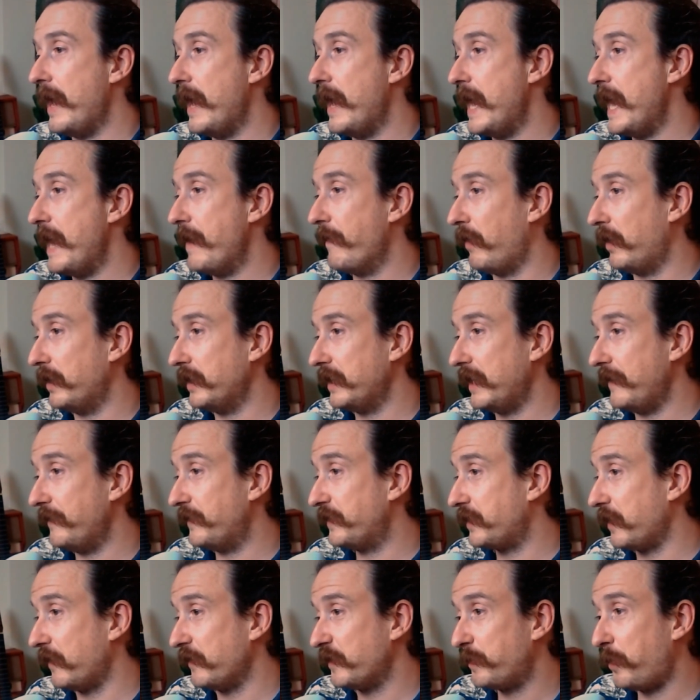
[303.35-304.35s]
If
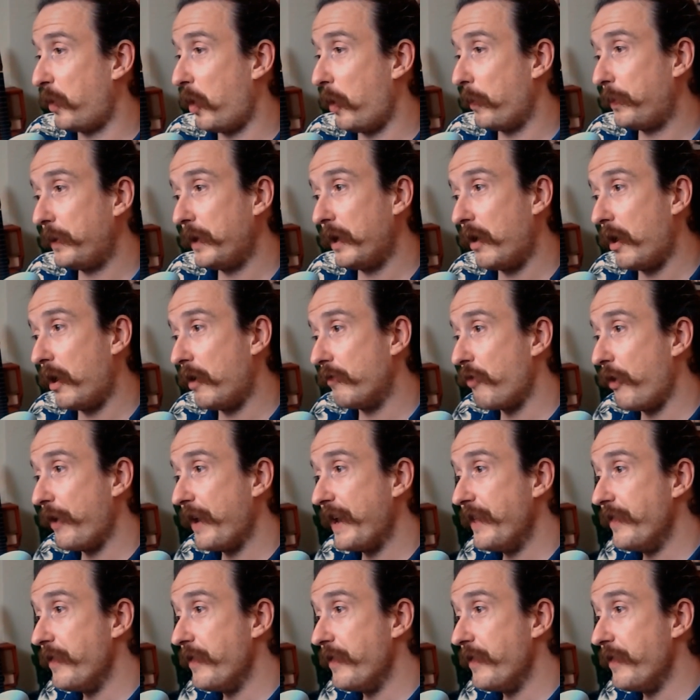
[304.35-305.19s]
stuff's popular, I'll run it in the